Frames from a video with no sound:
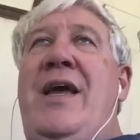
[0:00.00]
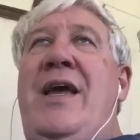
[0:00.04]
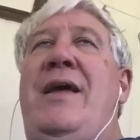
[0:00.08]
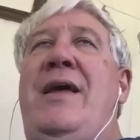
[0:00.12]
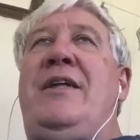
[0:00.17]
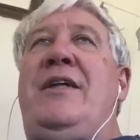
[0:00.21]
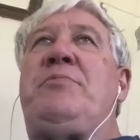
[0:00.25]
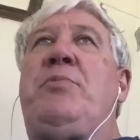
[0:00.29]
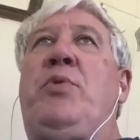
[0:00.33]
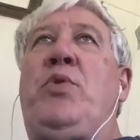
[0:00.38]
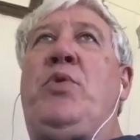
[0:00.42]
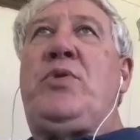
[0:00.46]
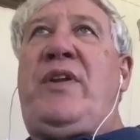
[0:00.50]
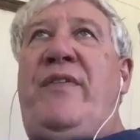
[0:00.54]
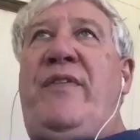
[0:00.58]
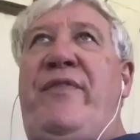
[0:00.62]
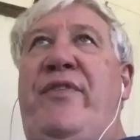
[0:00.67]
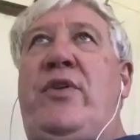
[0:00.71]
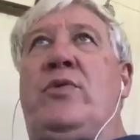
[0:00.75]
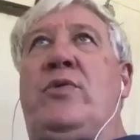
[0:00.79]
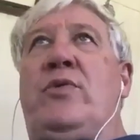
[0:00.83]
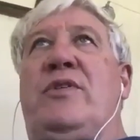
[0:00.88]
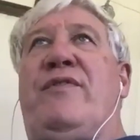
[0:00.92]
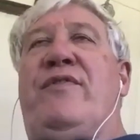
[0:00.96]
It's more
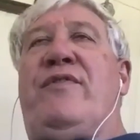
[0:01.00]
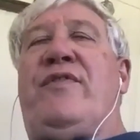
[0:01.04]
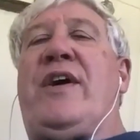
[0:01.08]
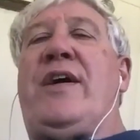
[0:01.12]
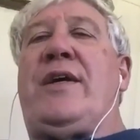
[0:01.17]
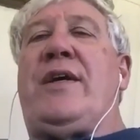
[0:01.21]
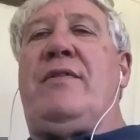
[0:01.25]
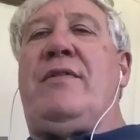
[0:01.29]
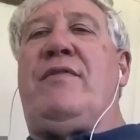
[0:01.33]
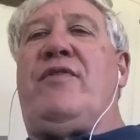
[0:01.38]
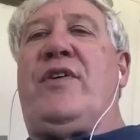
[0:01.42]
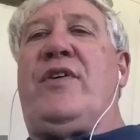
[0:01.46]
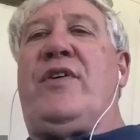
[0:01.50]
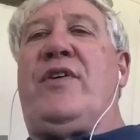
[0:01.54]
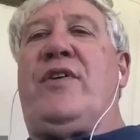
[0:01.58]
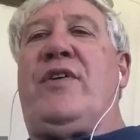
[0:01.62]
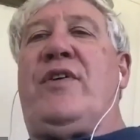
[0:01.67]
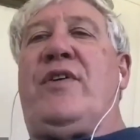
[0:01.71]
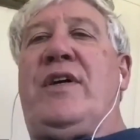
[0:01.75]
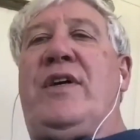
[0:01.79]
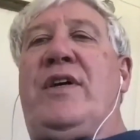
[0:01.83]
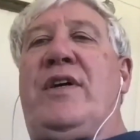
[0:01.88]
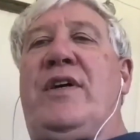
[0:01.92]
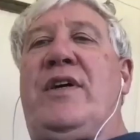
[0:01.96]
difficult to fight
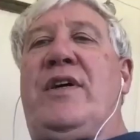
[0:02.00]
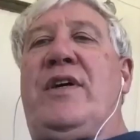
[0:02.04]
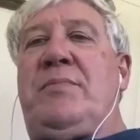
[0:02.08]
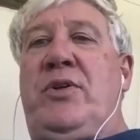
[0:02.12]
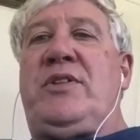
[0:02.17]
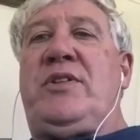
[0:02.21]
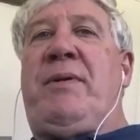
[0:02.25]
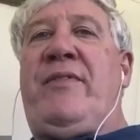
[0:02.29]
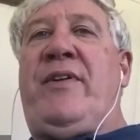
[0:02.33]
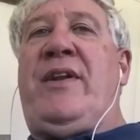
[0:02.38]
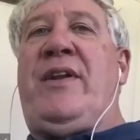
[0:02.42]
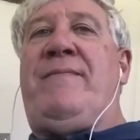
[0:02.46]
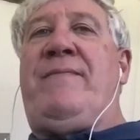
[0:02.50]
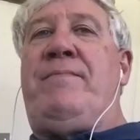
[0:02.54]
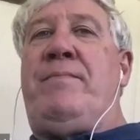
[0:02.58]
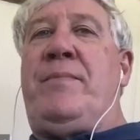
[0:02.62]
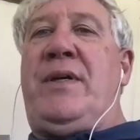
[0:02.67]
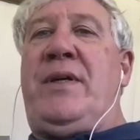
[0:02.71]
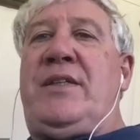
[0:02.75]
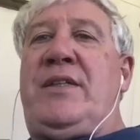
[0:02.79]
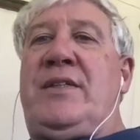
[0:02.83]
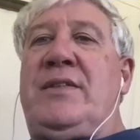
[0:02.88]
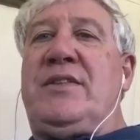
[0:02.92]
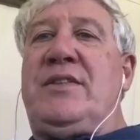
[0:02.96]
fires in buildings
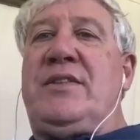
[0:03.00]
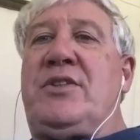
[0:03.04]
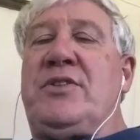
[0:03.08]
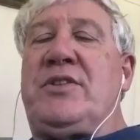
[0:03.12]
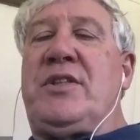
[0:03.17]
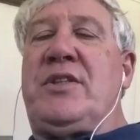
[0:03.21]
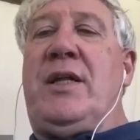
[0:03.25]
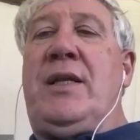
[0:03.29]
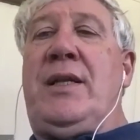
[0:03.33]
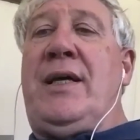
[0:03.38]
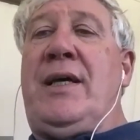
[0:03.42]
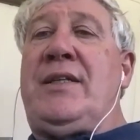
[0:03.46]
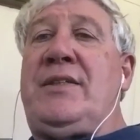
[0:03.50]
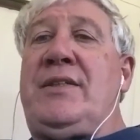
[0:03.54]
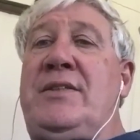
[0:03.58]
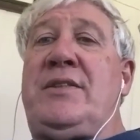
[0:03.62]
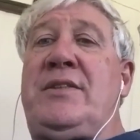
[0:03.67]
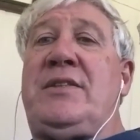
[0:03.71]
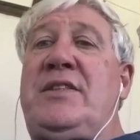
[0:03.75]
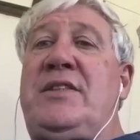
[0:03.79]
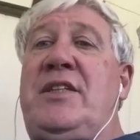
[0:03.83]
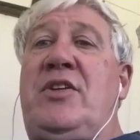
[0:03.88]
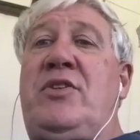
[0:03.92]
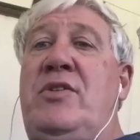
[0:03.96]
above 11 meters because our
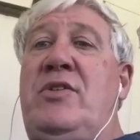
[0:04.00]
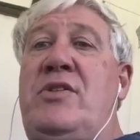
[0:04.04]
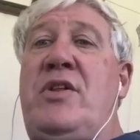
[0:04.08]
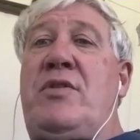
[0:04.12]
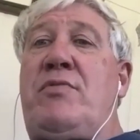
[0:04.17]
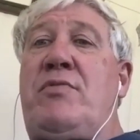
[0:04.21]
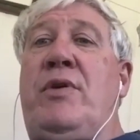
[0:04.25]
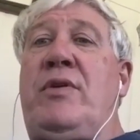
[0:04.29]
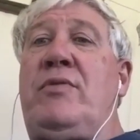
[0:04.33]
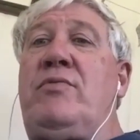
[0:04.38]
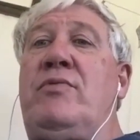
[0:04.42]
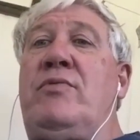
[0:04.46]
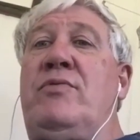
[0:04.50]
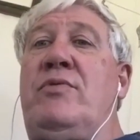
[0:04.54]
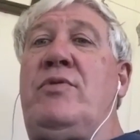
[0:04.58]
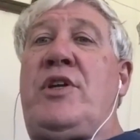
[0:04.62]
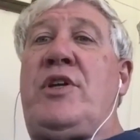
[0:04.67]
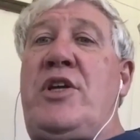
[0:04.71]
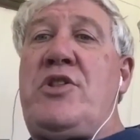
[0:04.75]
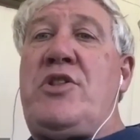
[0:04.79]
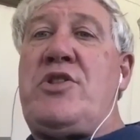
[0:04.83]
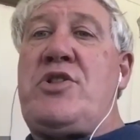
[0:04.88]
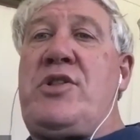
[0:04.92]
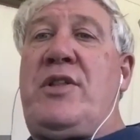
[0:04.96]
ladders, etc., just won't
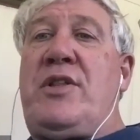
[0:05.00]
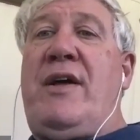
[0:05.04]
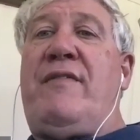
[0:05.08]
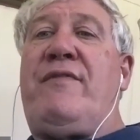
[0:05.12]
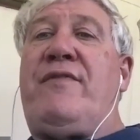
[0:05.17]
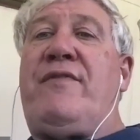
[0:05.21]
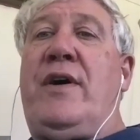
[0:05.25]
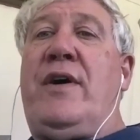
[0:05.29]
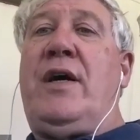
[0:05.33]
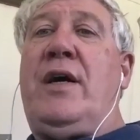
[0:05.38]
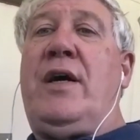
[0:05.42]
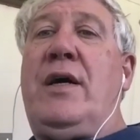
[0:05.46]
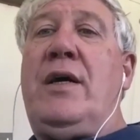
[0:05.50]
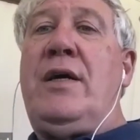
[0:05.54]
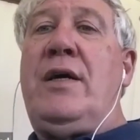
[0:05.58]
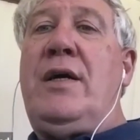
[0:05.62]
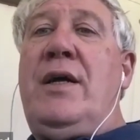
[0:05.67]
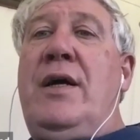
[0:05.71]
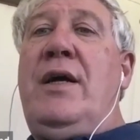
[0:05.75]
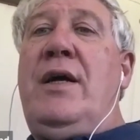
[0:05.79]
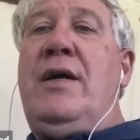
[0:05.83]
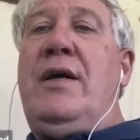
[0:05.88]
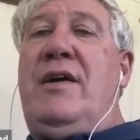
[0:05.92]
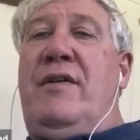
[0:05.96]
reach that far
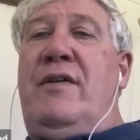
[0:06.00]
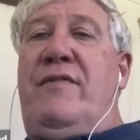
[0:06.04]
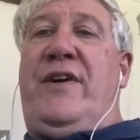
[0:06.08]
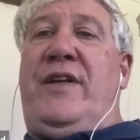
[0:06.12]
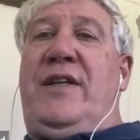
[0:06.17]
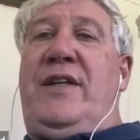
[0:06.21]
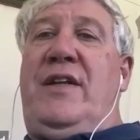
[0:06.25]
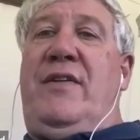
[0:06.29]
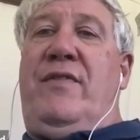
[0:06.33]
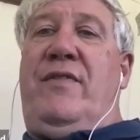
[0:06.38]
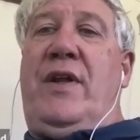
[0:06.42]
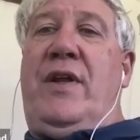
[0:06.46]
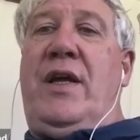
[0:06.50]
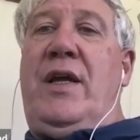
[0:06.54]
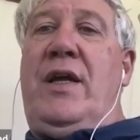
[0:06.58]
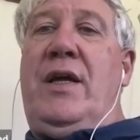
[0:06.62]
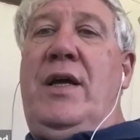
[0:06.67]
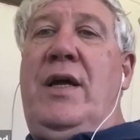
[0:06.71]
effectively.